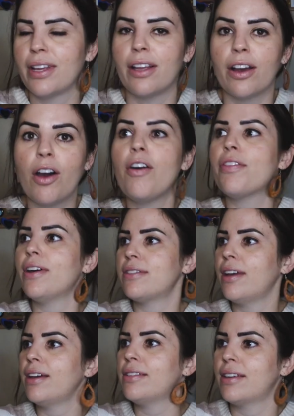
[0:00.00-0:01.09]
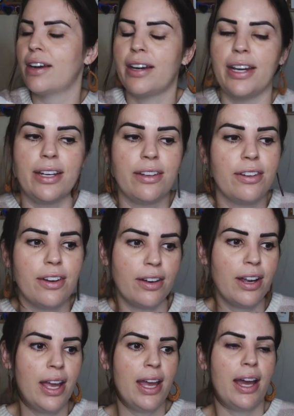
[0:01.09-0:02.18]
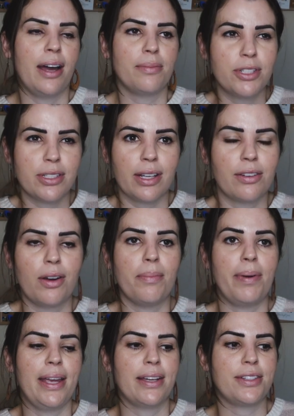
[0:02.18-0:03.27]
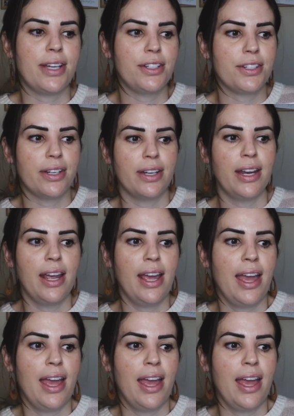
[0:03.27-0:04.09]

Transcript: They're like, oh, that's the exit I need, you know, um, just like not paying attention.